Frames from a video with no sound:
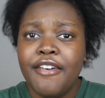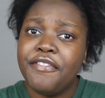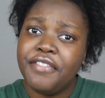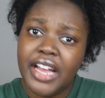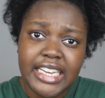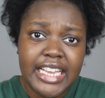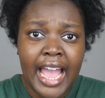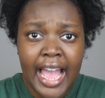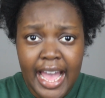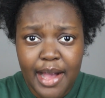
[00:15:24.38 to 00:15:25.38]
Funny
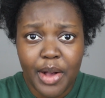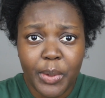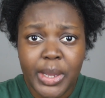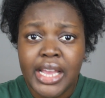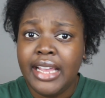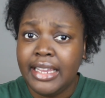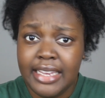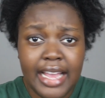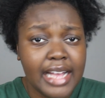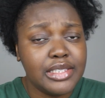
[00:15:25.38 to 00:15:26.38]
how
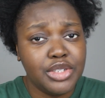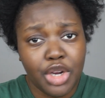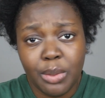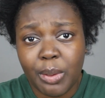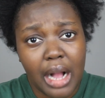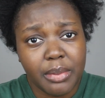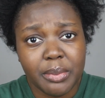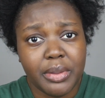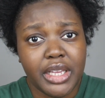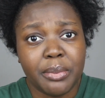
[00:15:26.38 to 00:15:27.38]
he has no problem
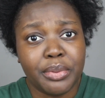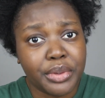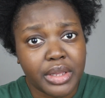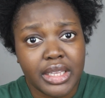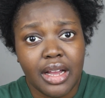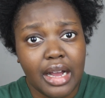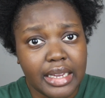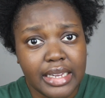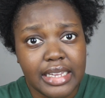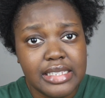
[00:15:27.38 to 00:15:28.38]
being brutally
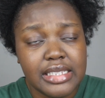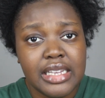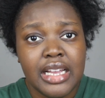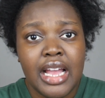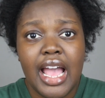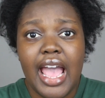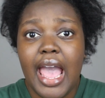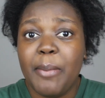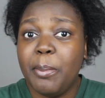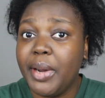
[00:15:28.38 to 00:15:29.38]
honest,
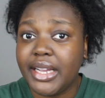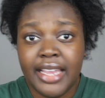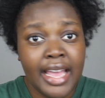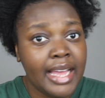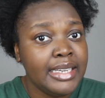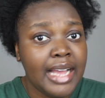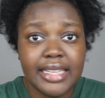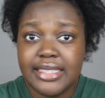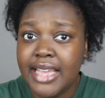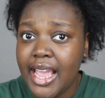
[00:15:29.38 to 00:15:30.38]
but
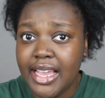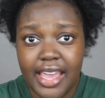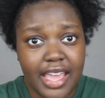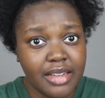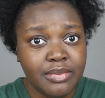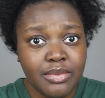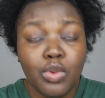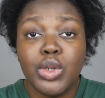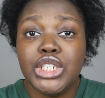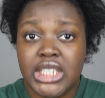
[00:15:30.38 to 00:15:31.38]
cannot take it
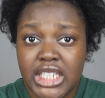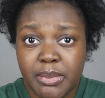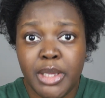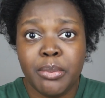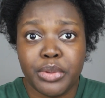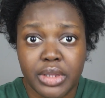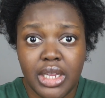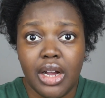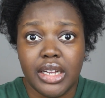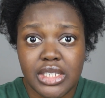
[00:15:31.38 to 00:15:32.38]
when she's being brutally
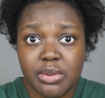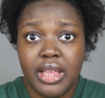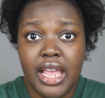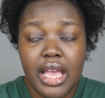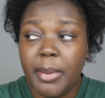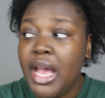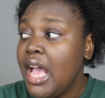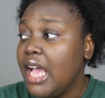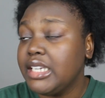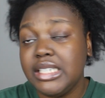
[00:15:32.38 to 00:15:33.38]
honest with him.
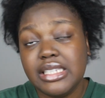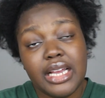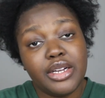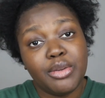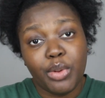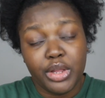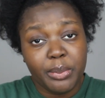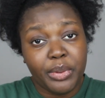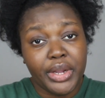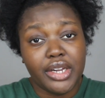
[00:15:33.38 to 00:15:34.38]
And she's at her boiling
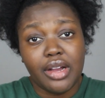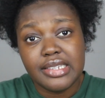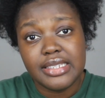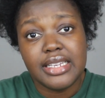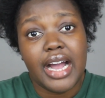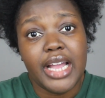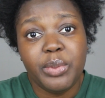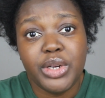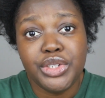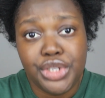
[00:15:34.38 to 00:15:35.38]
point, and honestly, I
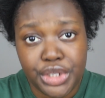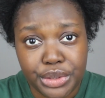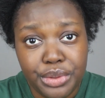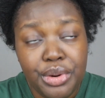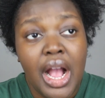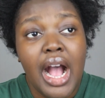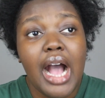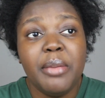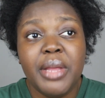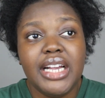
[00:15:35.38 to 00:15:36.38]
would too.
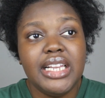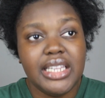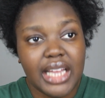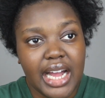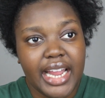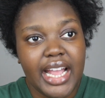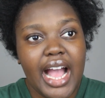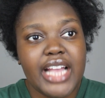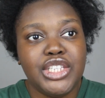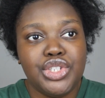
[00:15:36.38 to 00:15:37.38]
I'm not gonna lie,
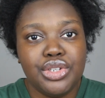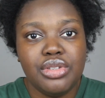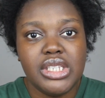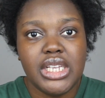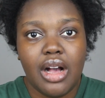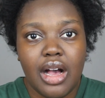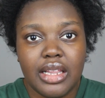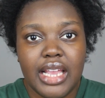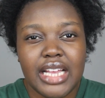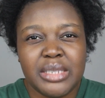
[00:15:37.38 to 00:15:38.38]
I do see
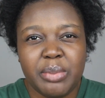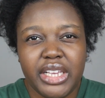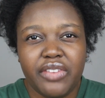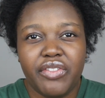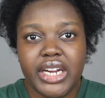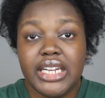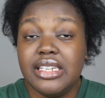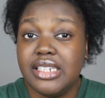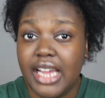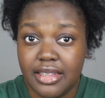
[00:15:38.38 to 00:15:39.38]
Holly as being very
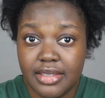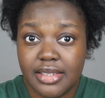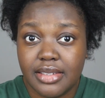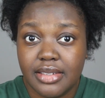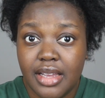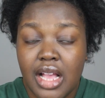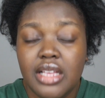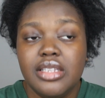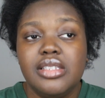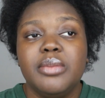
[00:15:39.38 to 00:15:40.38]
intense.
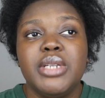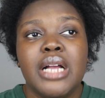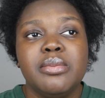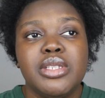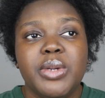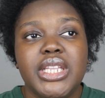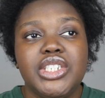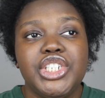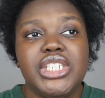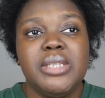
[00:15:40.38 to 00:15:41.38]
Sometimes the way that
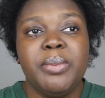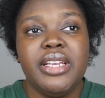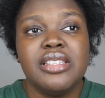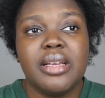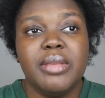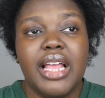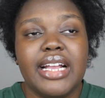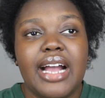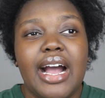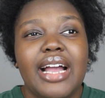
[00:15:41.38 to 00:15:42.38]
she speaks, I'm
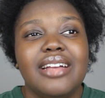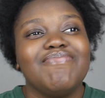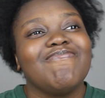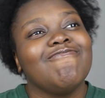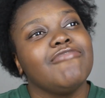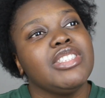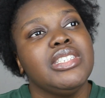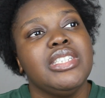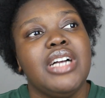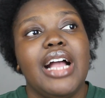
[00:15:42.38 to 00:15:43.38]
like, I
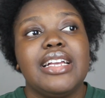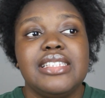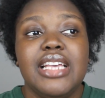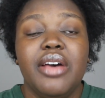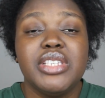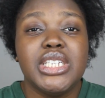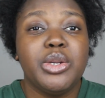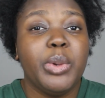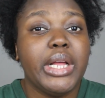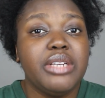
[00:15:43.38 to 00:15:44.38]
could see how this could
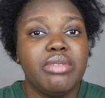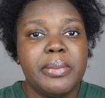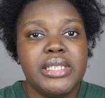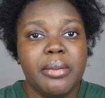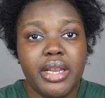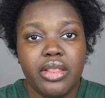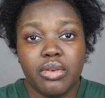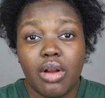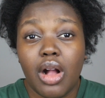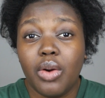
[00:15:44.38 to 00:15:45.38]
quickly rub somebody the
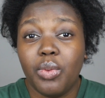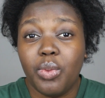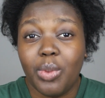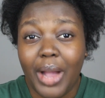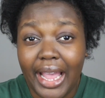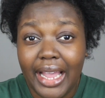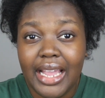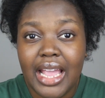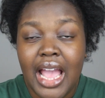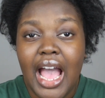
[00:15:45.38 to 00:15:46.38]
wrong
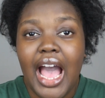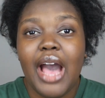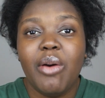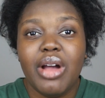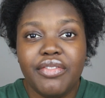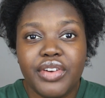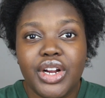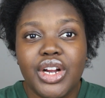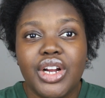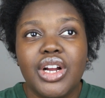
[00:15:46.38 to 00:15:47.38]
way.
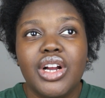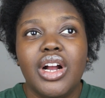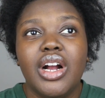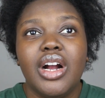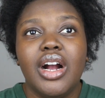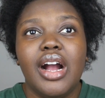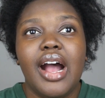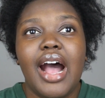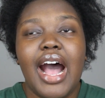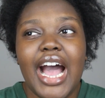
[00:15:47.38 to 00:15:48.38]
However,
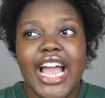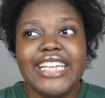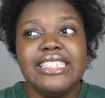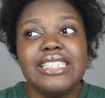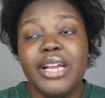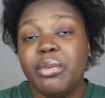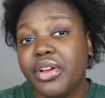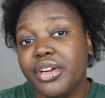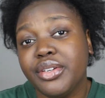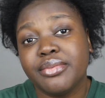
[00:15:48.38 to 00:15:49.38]
I side with
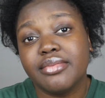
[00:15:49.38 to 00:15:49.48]
her.